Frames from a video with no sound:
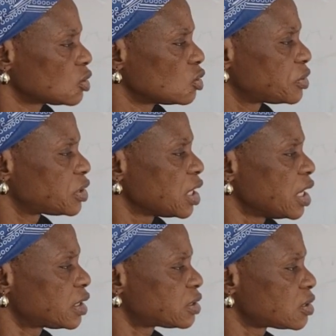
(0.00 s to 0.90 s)
group
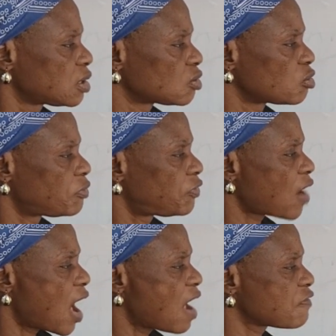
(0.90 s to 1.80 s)
6, group
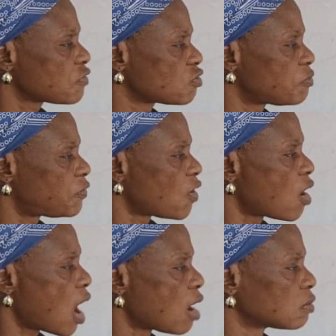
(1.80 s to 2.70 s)
5, group
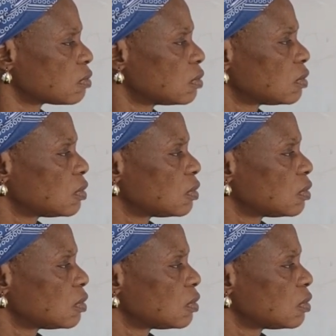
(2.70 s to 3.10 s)
4, and